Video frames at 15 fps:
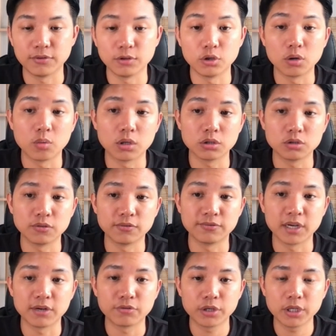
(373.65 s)
don't want to
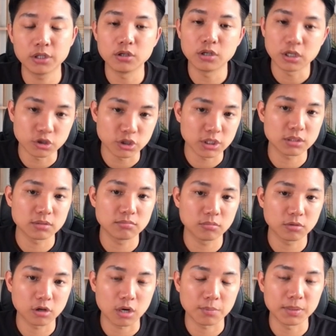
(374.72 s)
favorite it, you can just
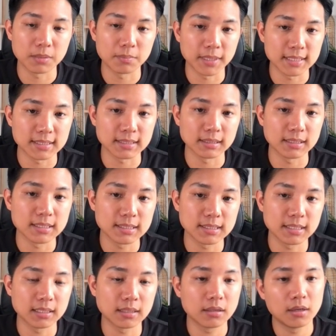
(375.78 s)
copy and paste the
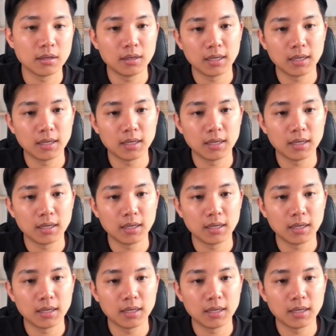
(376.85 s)
listing